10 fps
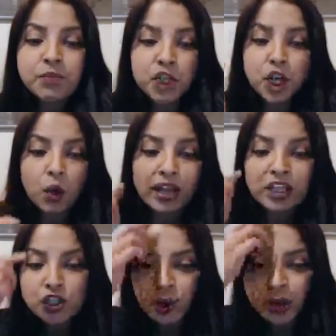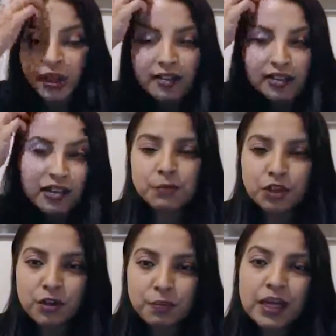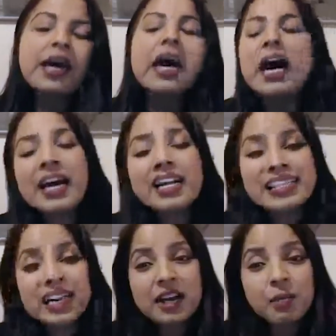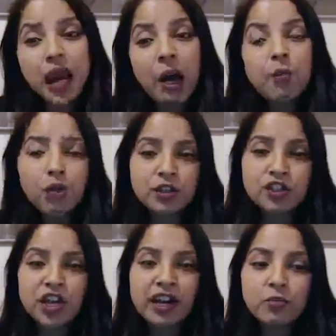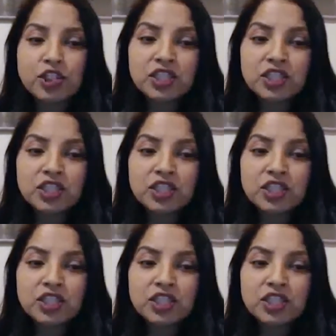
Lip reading: So go and join the Facebook group and come along to this challenge.